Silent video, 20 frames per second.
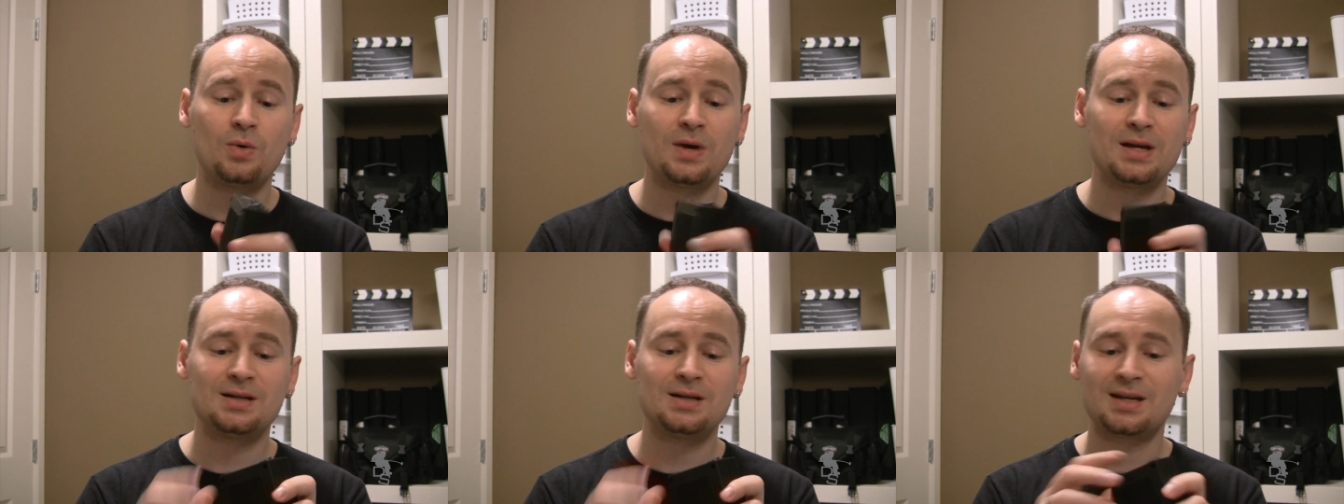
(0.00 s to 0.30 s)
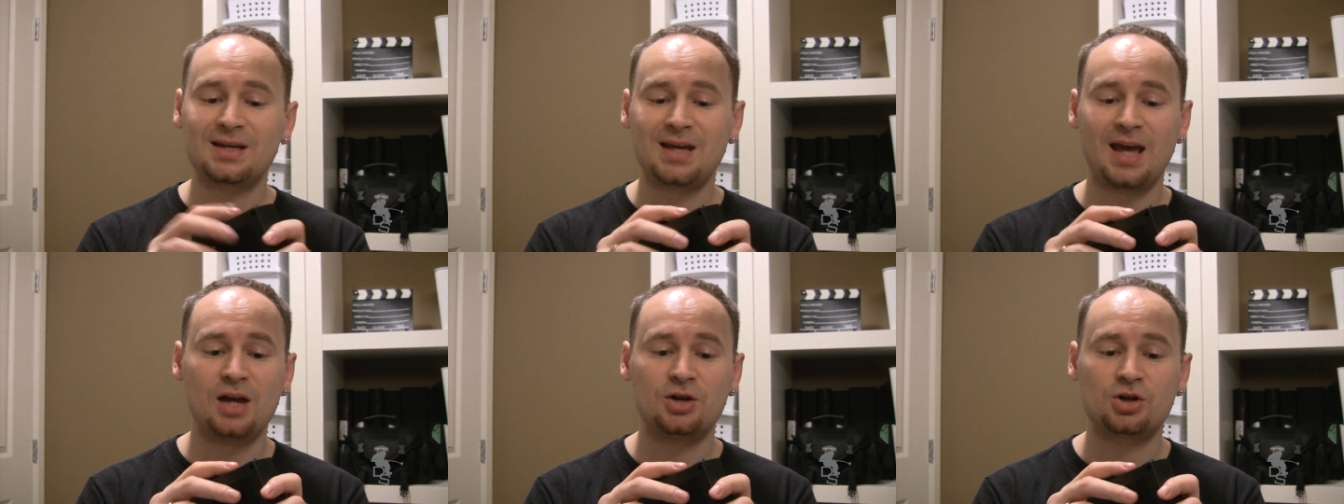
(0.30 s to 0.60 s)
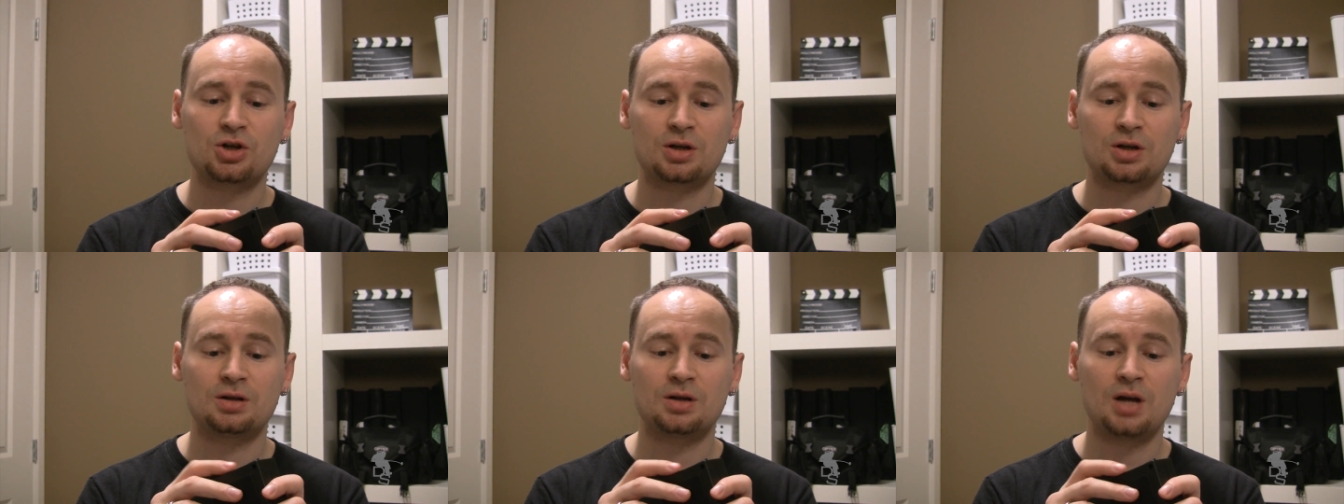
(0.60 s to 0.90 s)

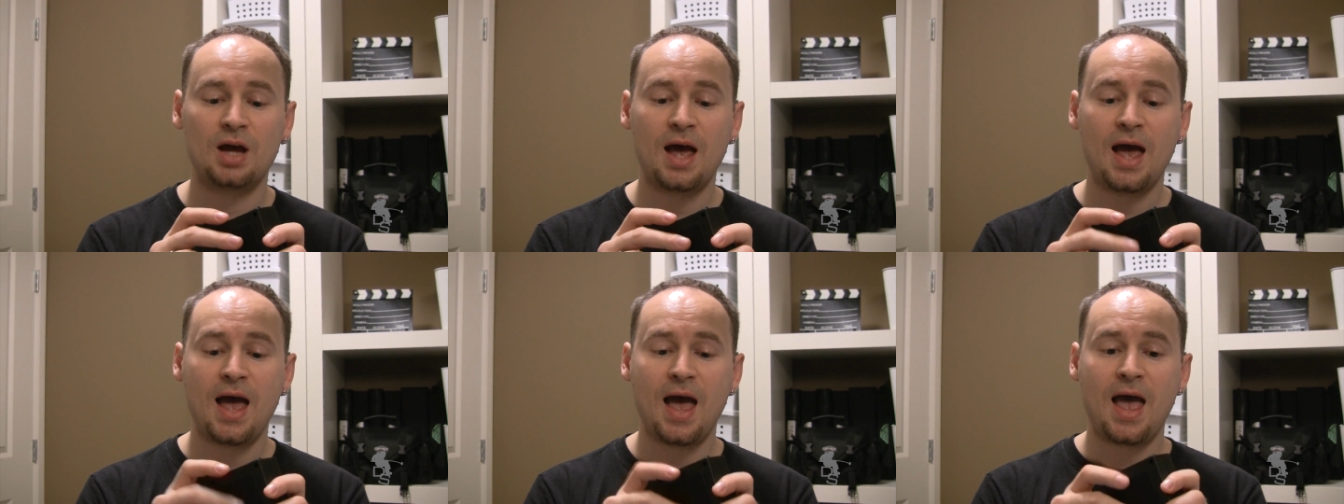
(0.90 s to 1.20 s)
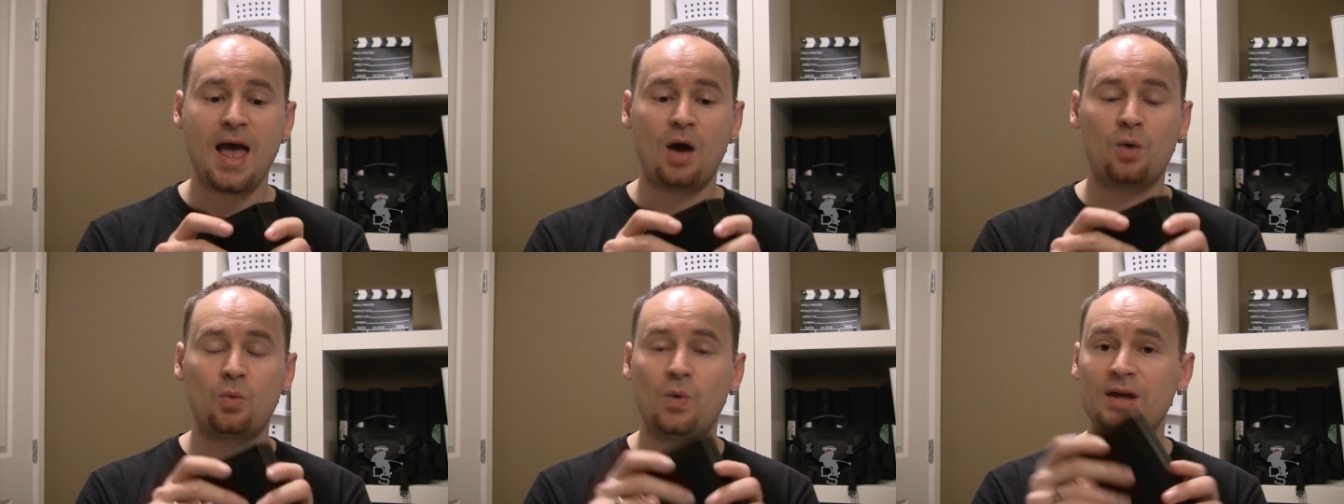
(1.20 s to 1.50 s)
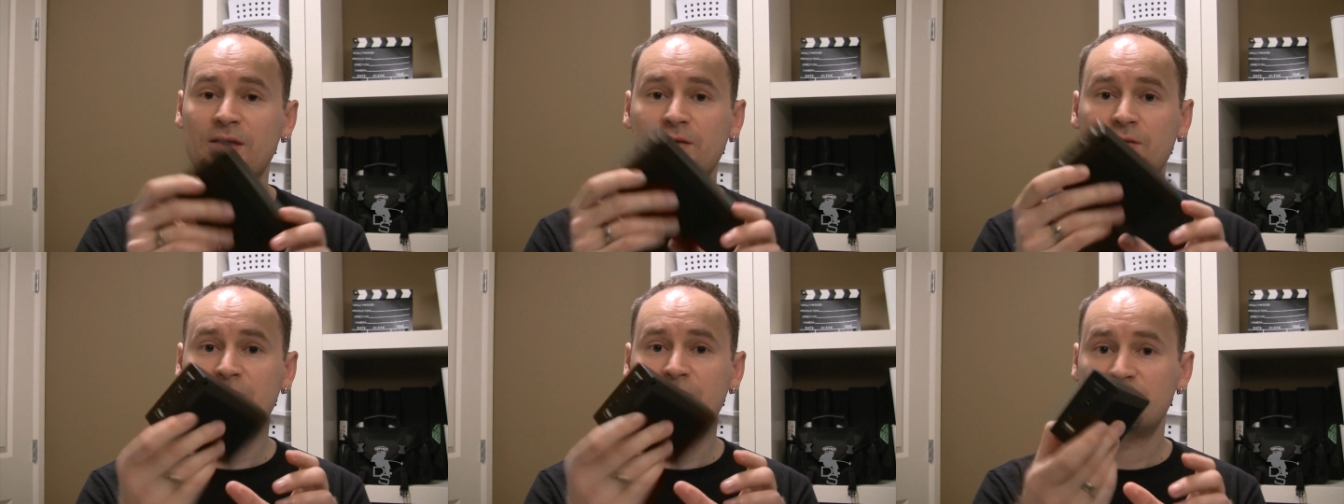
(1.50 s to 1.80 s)
indication
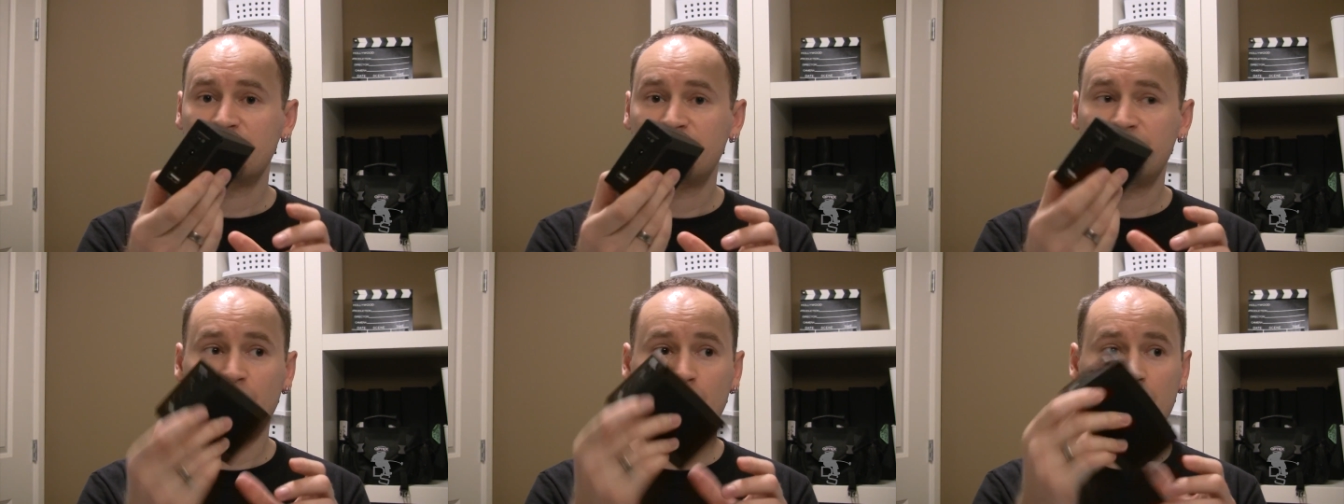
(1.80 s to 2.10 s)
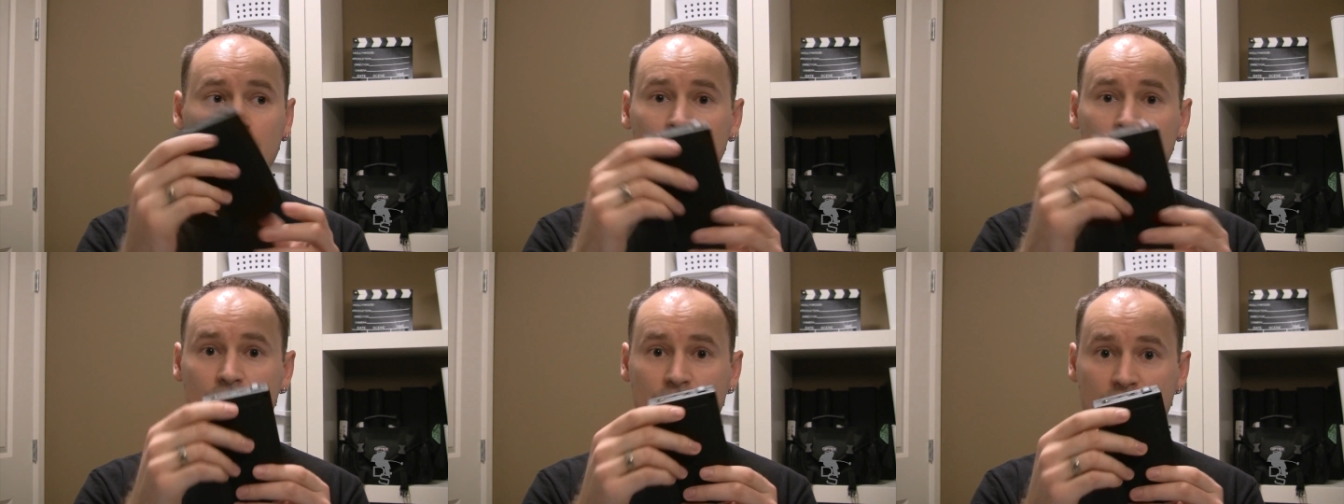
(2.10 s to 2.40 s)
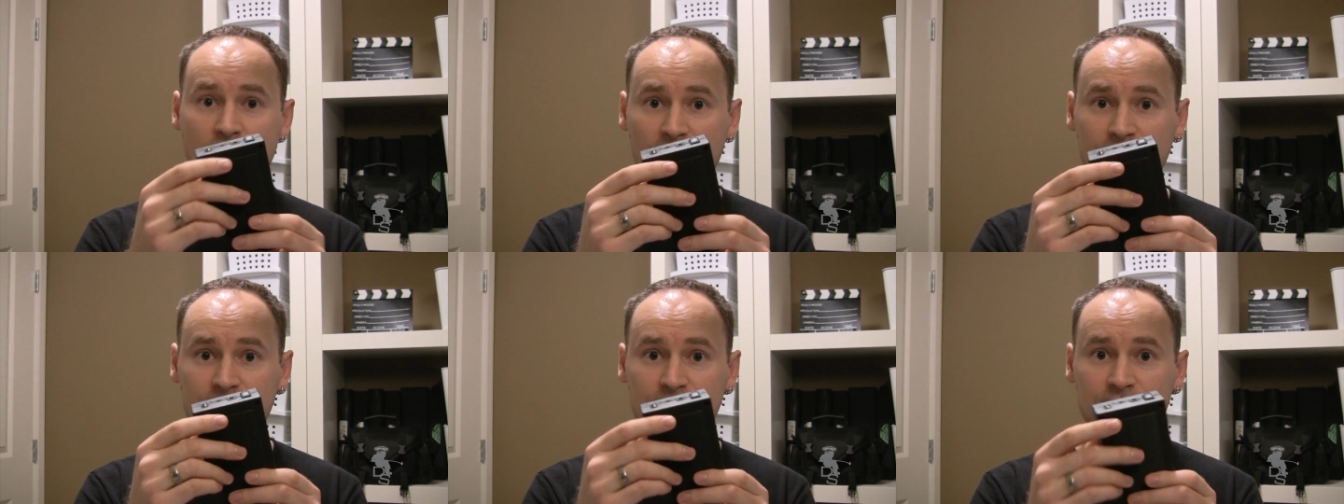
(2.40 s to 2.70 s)
whether it's full or
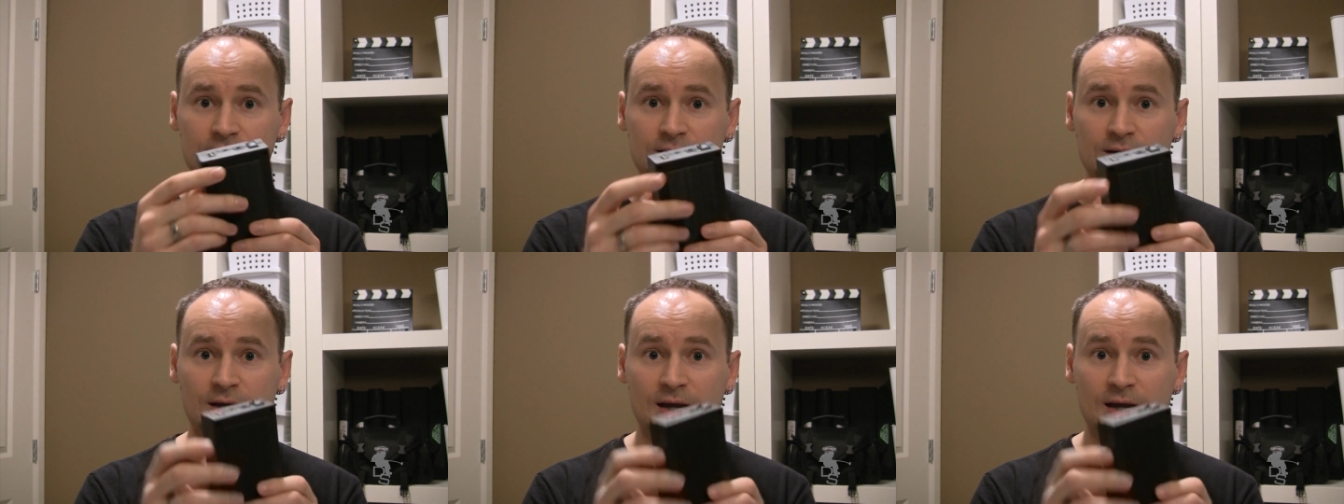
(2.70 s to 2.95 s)
not.